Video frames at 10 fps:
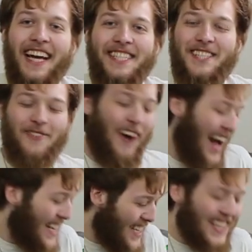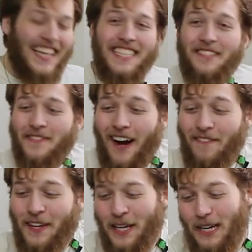a Swag Collective
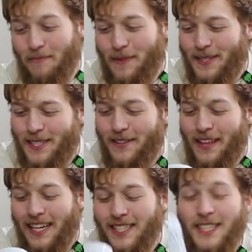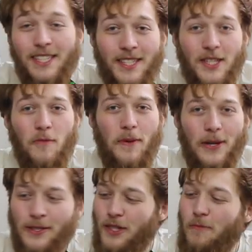coffee cup. So that is
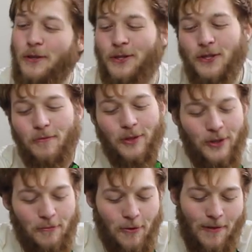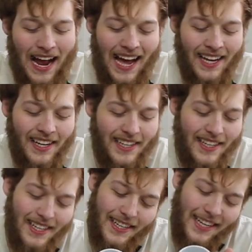super, super, super, super rad.
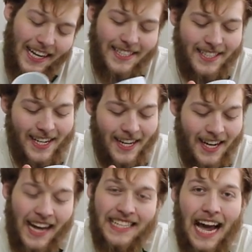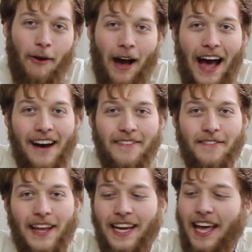And I now have
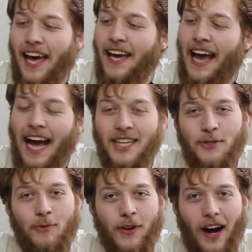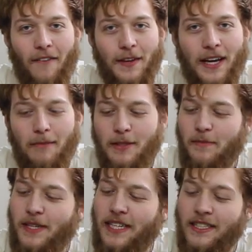like a actual coffee cup to
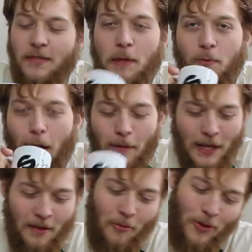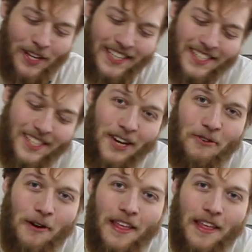be repping in the morning. So